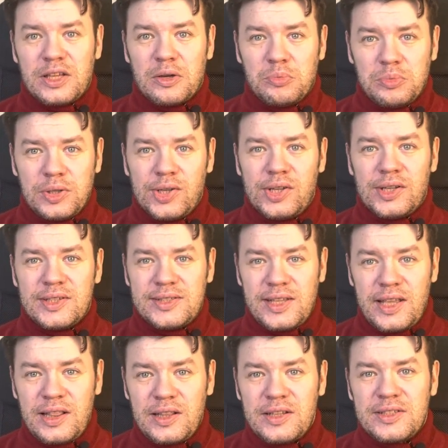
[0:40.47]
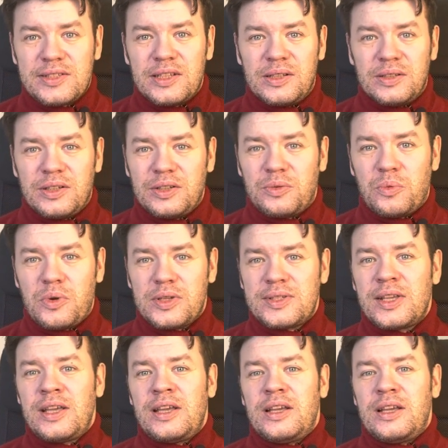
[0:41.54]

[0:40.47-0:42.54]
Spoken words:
completely stateless and it was